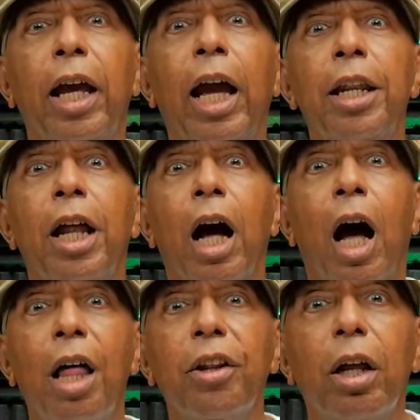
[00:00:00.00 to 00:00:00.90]
the
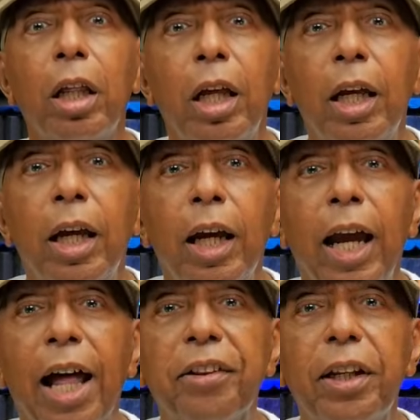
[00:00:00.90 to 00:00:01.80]
other
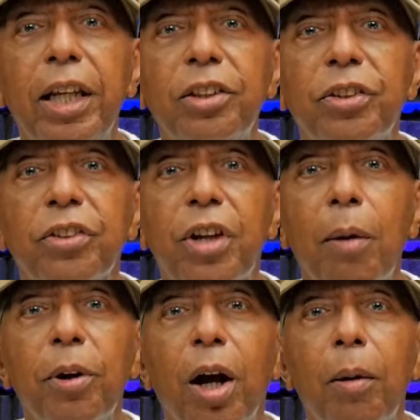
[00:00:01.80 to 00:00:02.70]
athletes that's
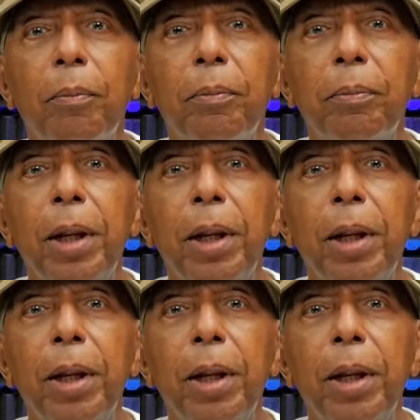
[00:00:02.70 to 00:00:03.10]
coming up,